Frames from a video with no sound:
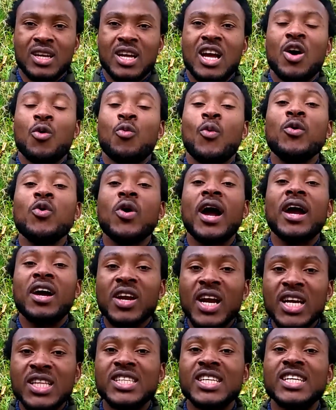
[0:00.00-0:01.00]
when you are
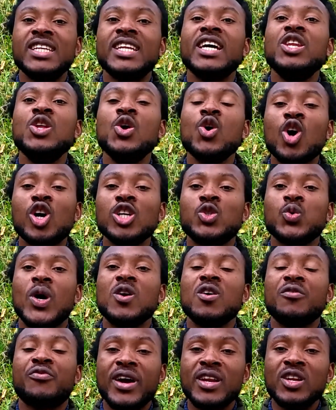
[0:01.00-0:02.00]
great in a new country where
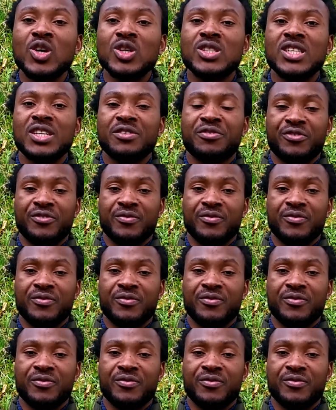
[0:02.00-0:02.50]
you find yourself,